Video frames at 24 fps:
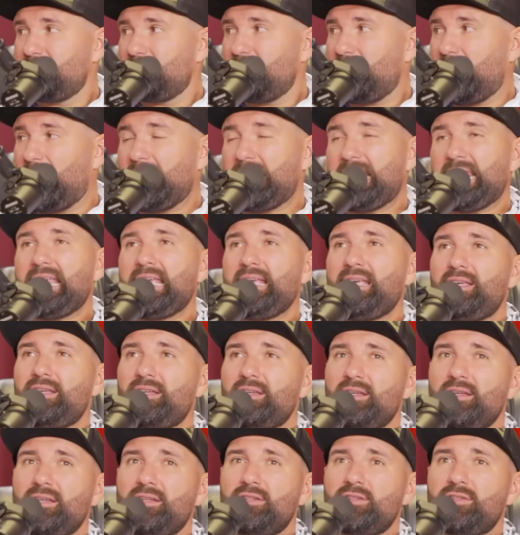I think
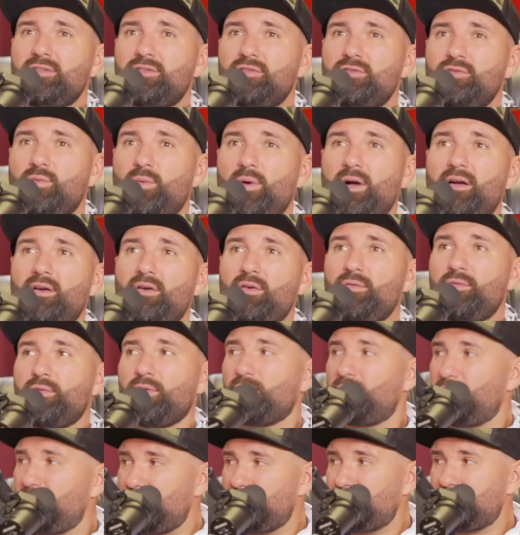12 for
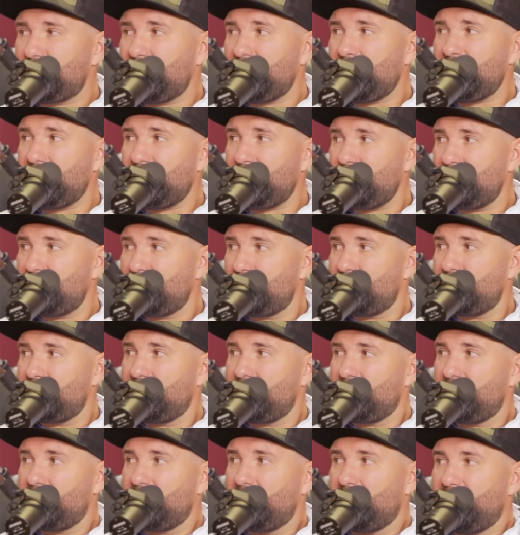15. Yeah.
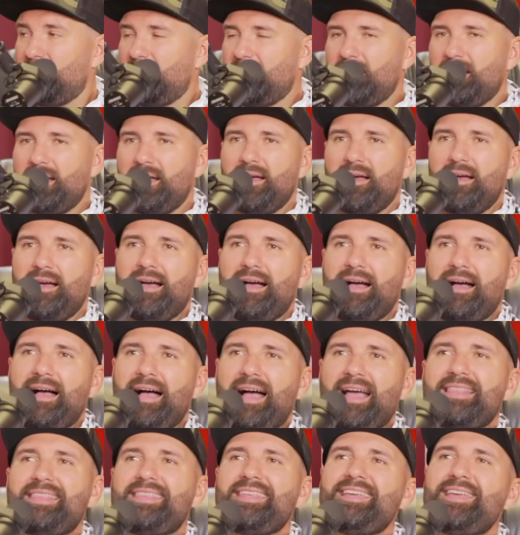
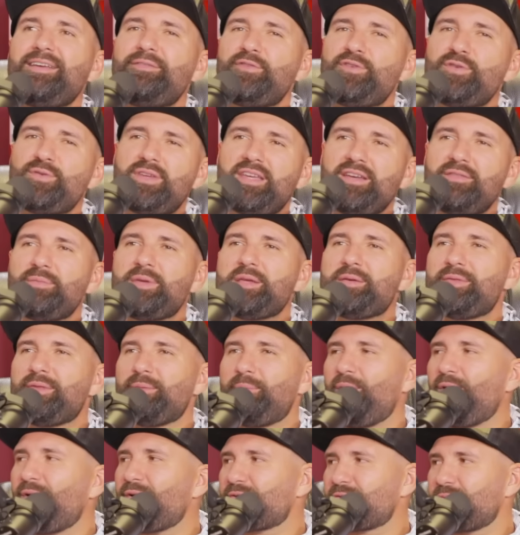I think if you give me the
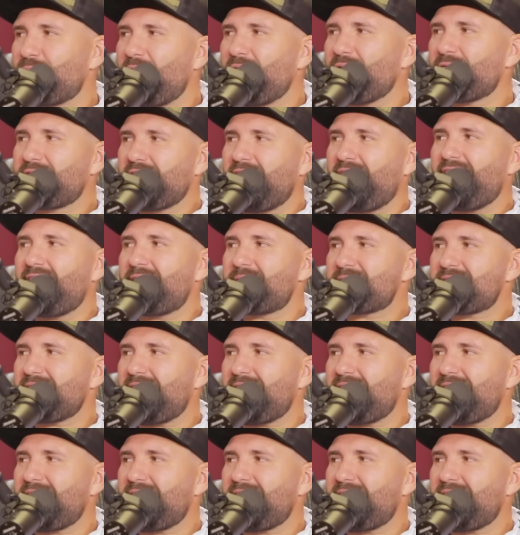ball 12 times,